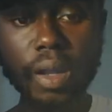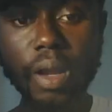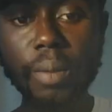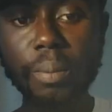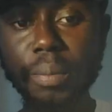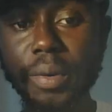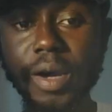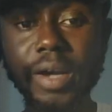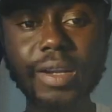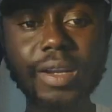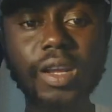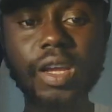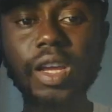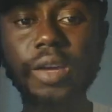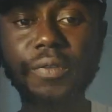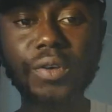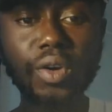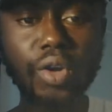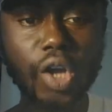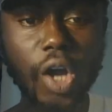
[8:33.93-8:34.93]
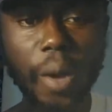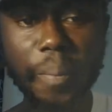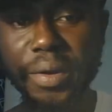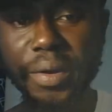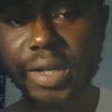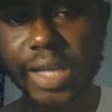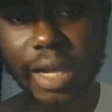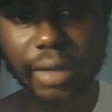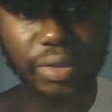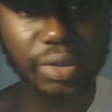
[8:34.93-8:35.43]
But if you look up
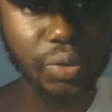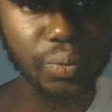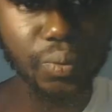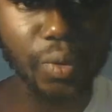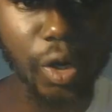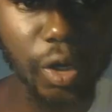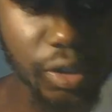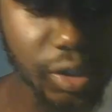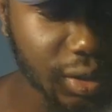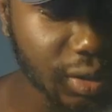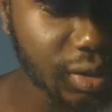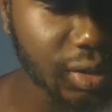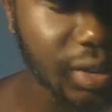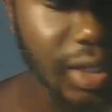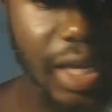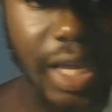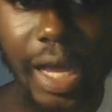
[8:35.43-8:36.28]
and down this roster,